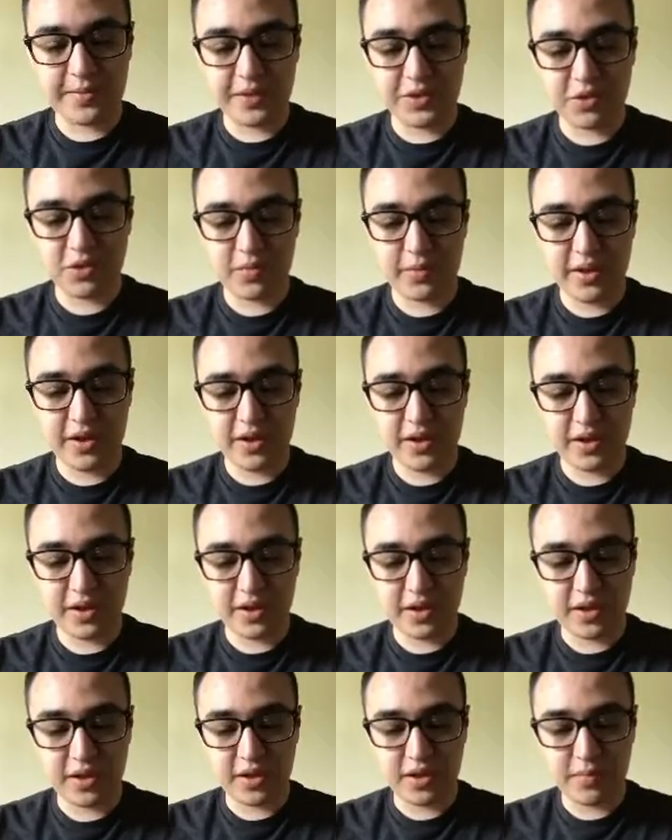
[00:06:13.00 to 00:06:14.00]
3 did
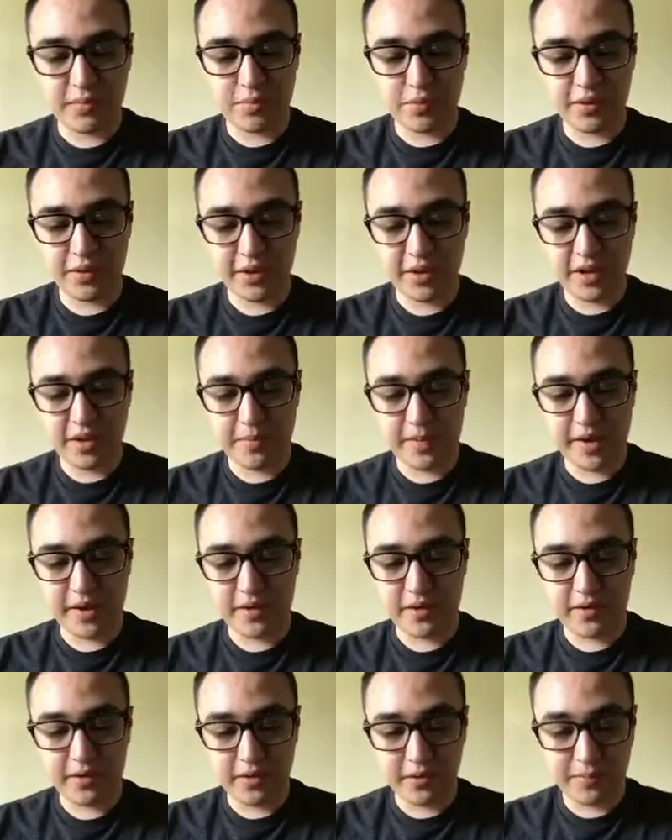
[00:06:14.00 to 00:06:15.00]
a pretty amount,
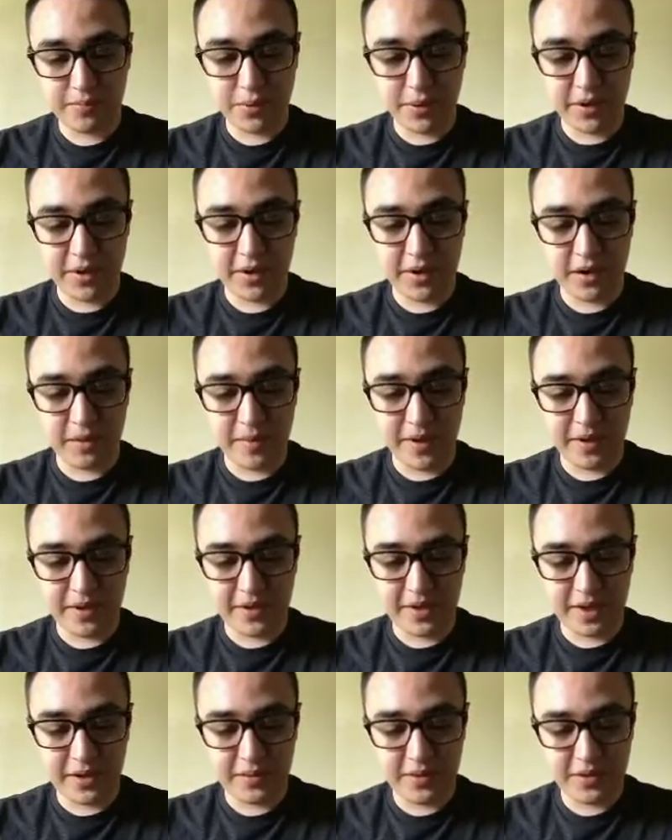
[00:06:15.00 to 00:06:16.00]
pretty good amount of
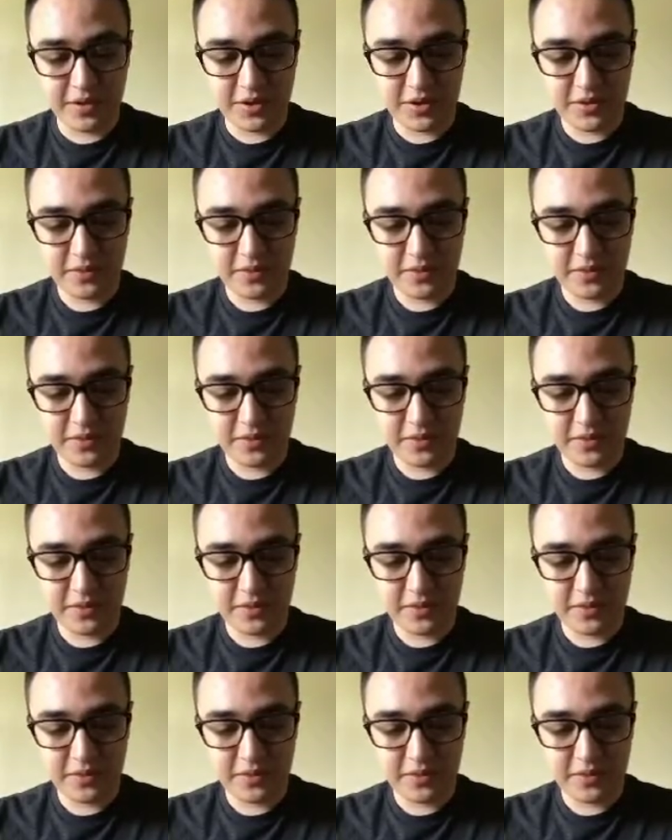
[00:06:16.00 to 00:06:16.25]
damage.